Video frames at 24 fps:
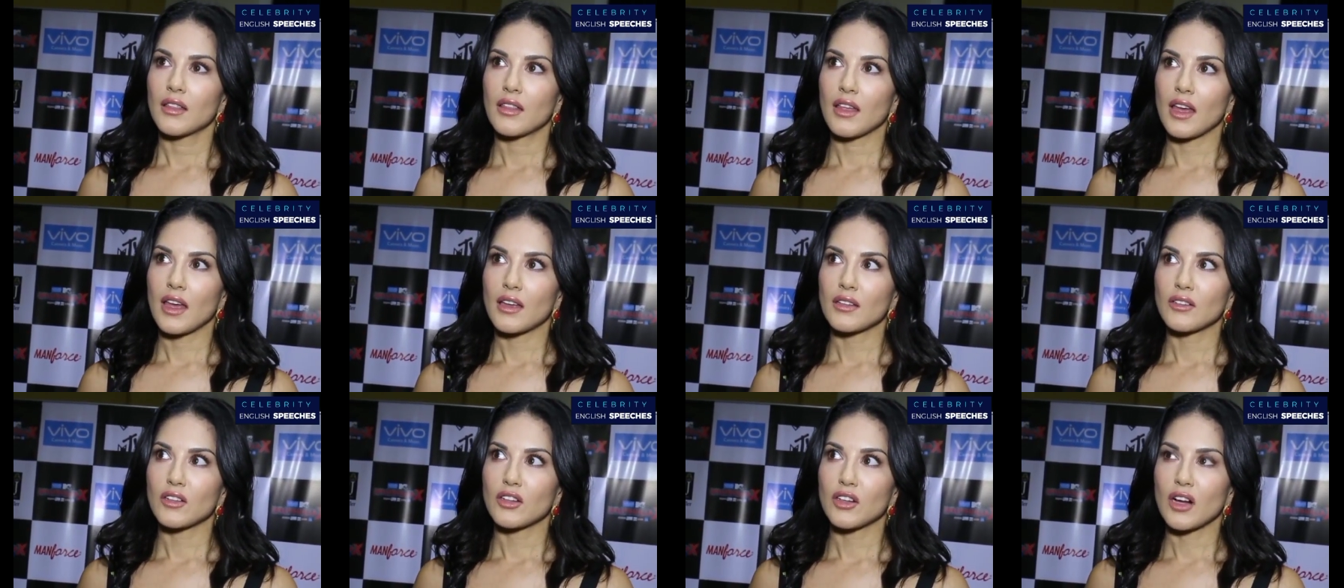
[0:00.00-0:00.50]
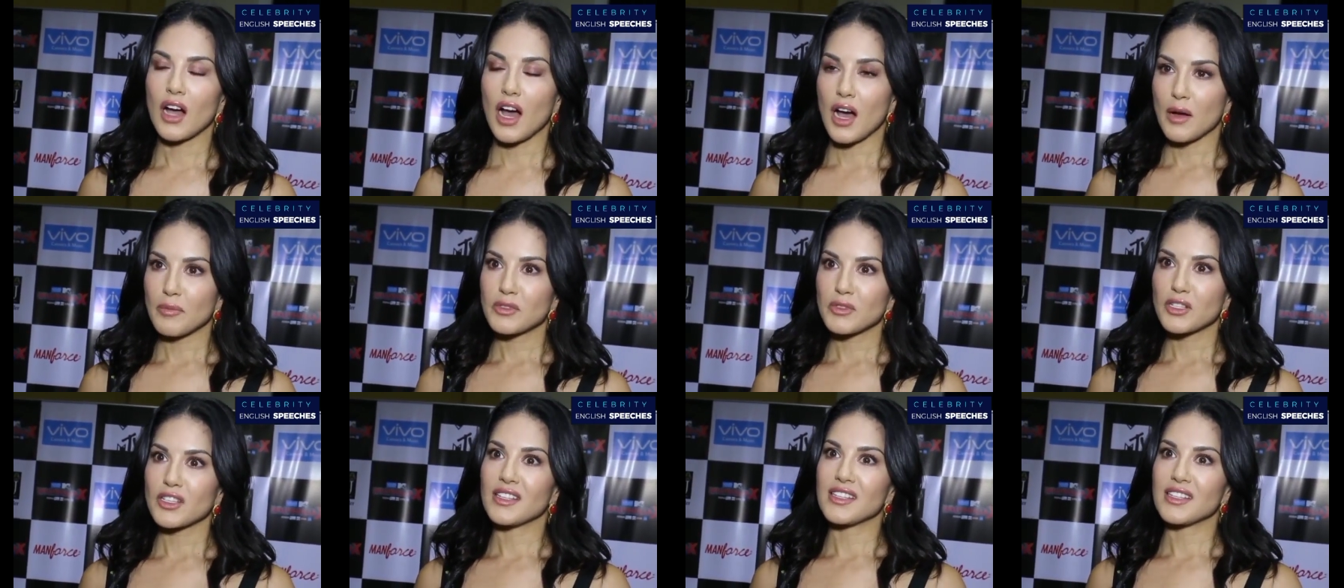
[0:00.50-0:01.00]
they look
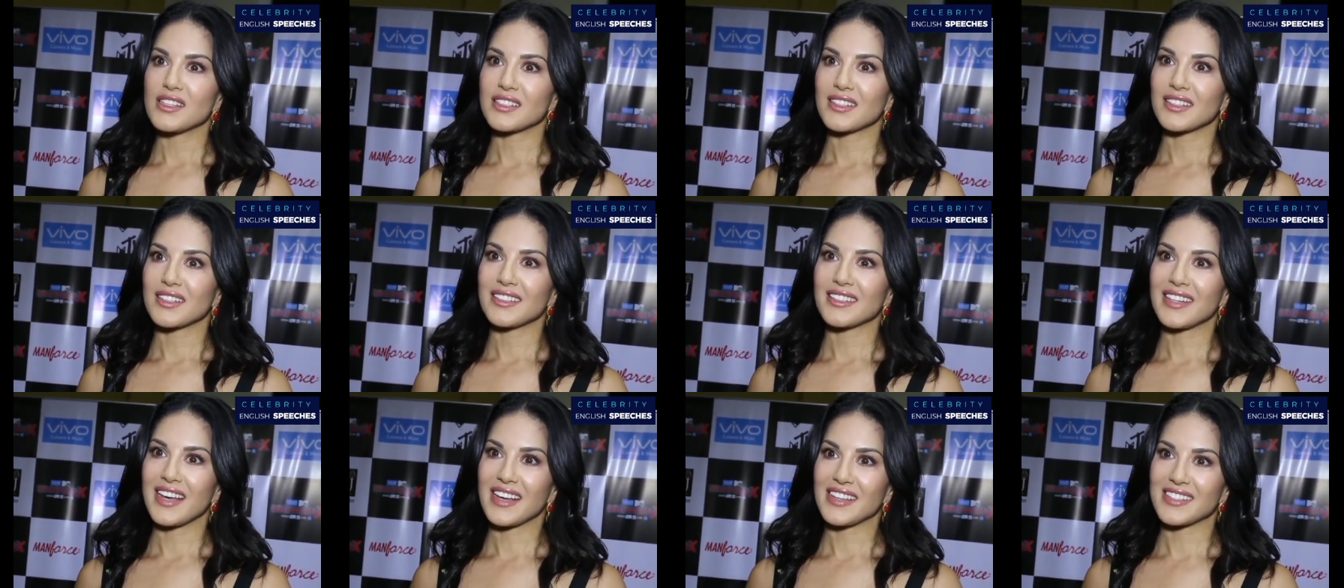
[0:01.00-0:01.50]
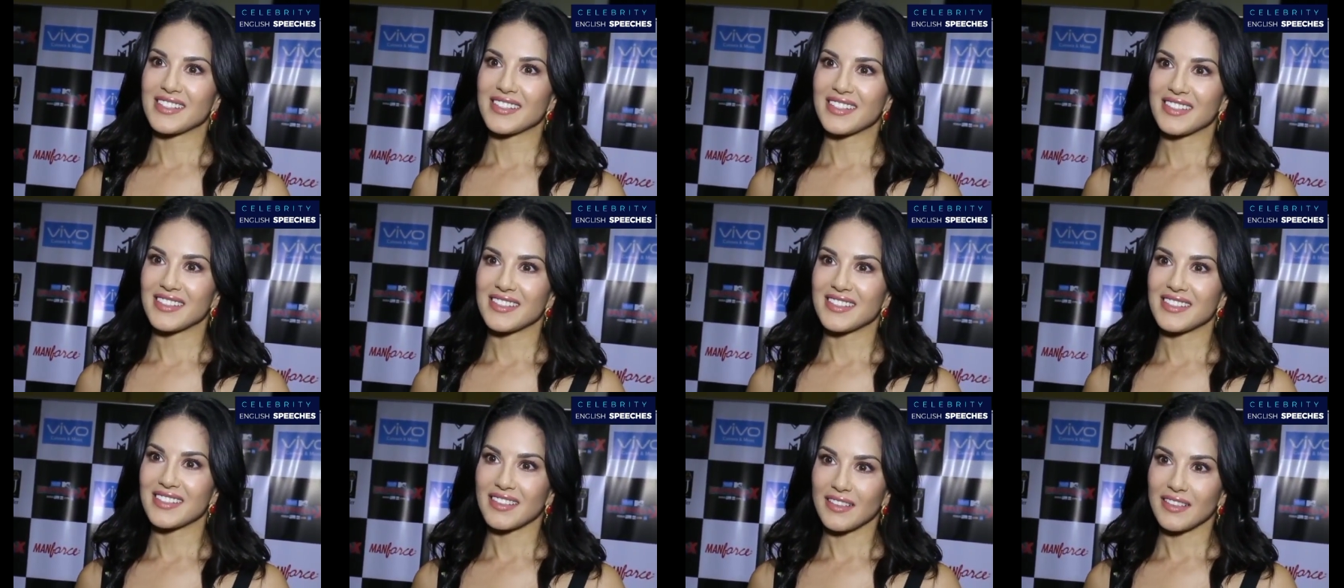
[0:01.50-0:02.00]
up to these
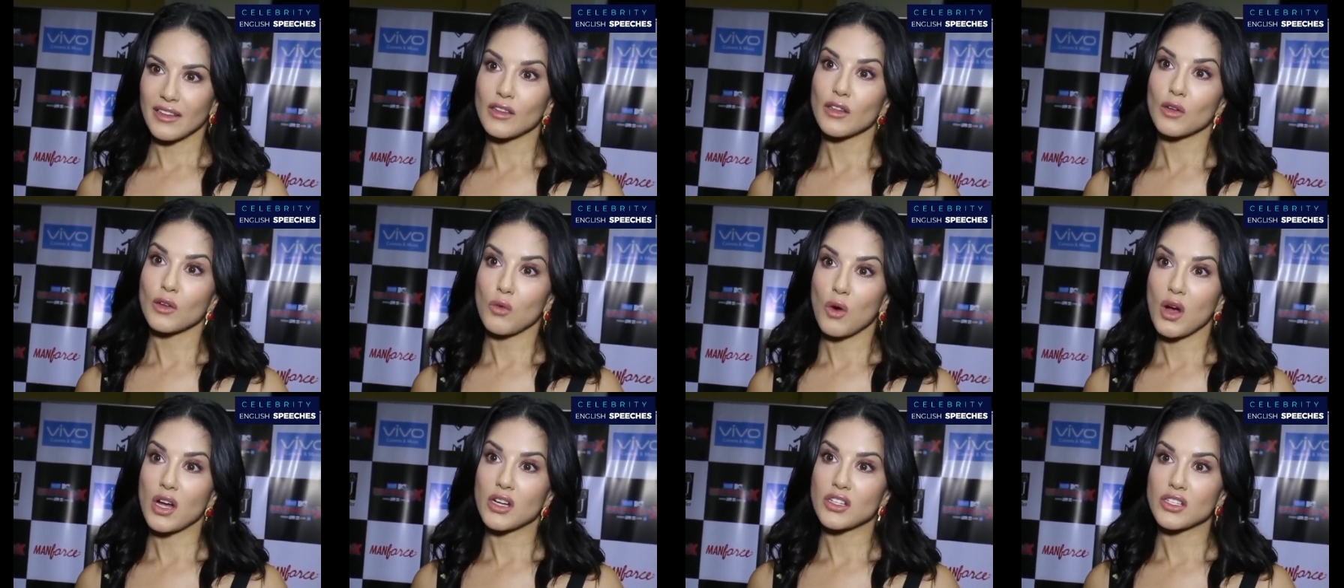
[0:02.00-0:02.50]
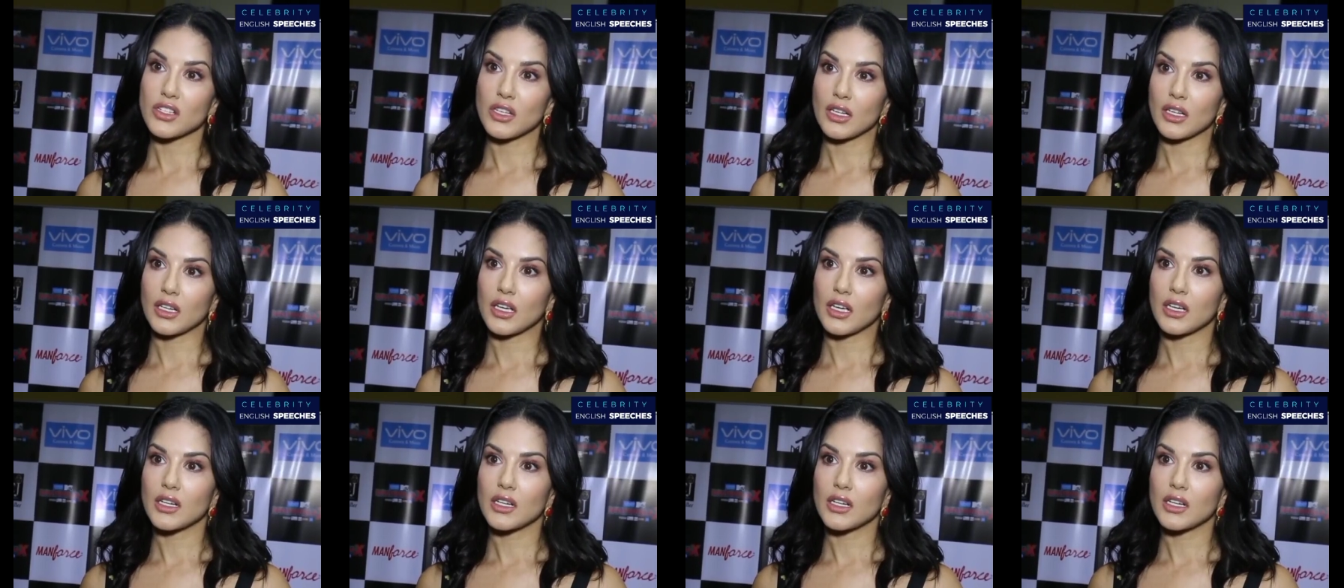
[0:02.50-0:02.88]
contestants that they're watching,